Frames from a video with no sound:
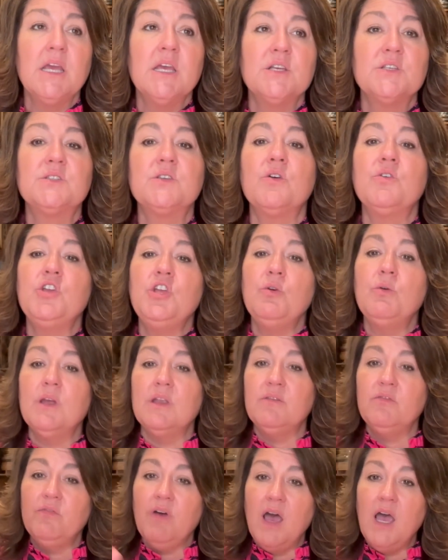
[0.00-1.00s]
So you
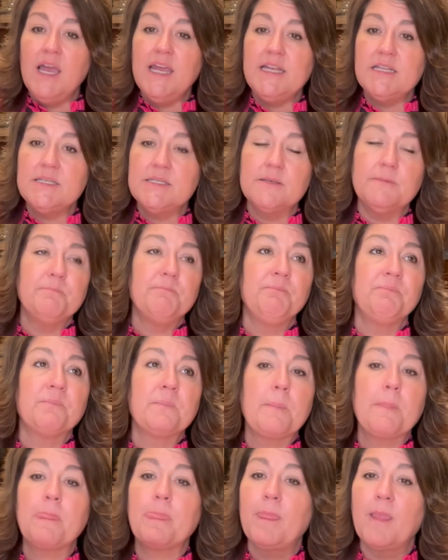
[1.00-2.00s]
can find
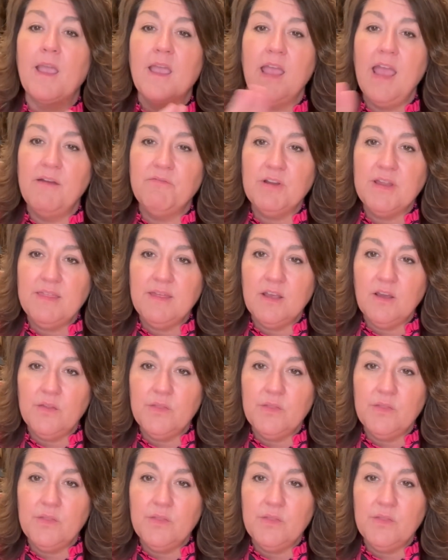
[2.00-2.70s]
everything